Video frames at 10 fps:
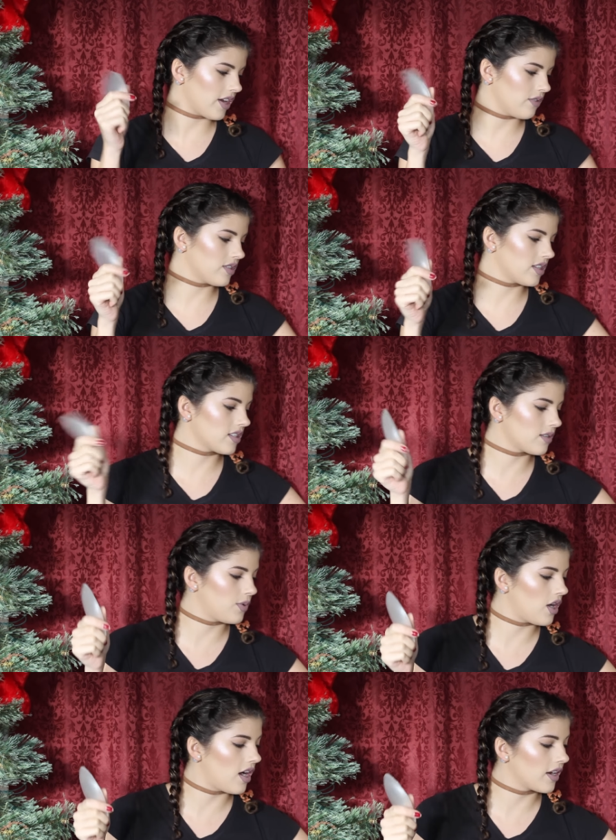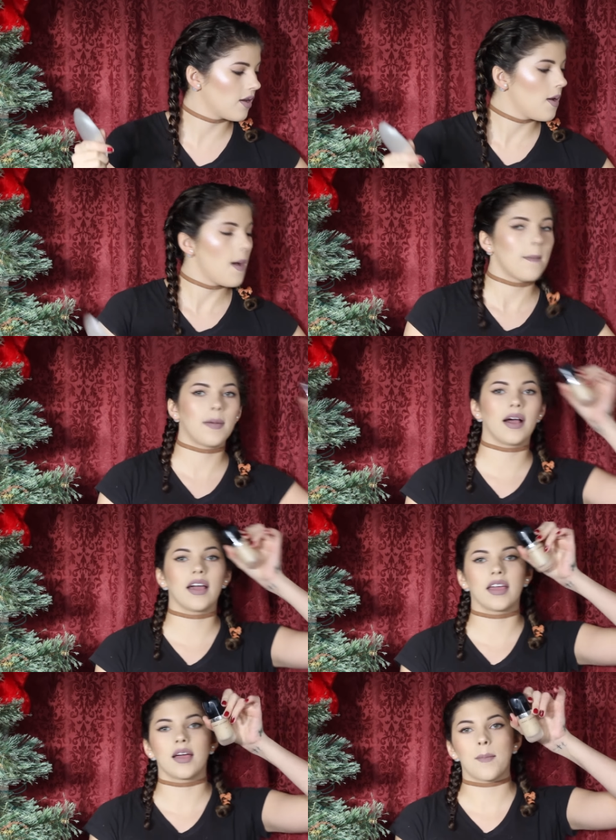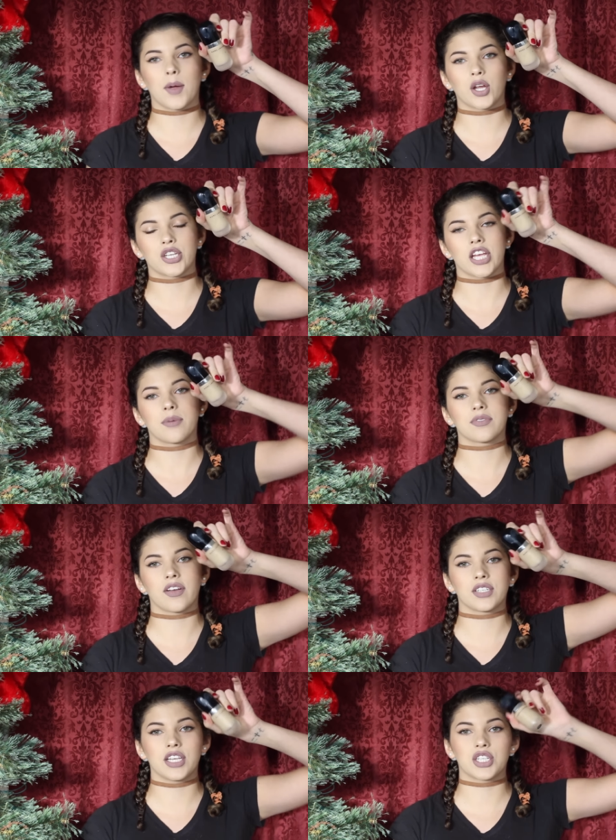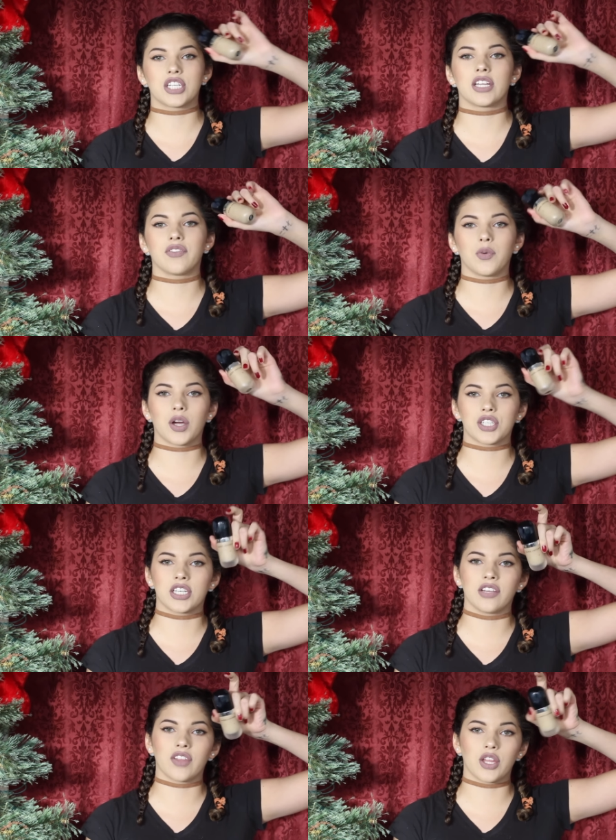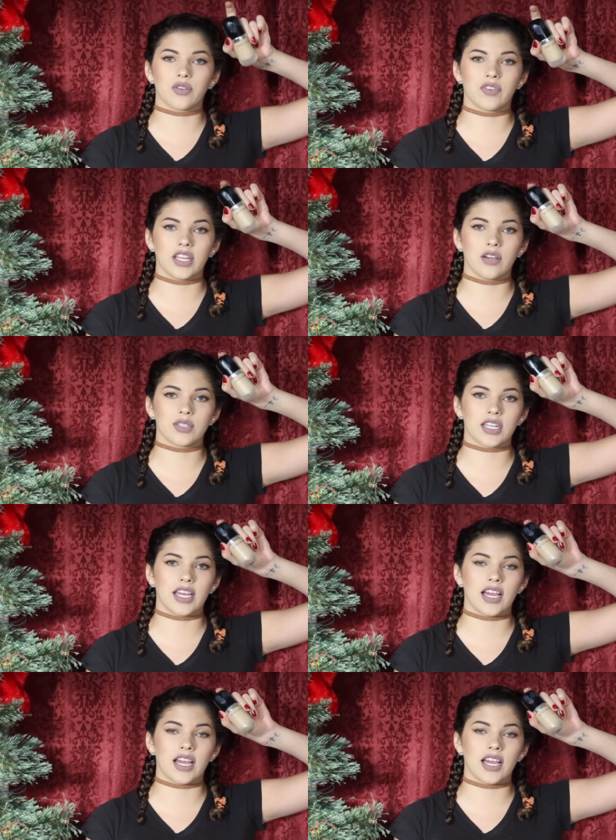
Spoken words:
use this to put on my Marc Jacobs foundation. If you watch any of the other videos that I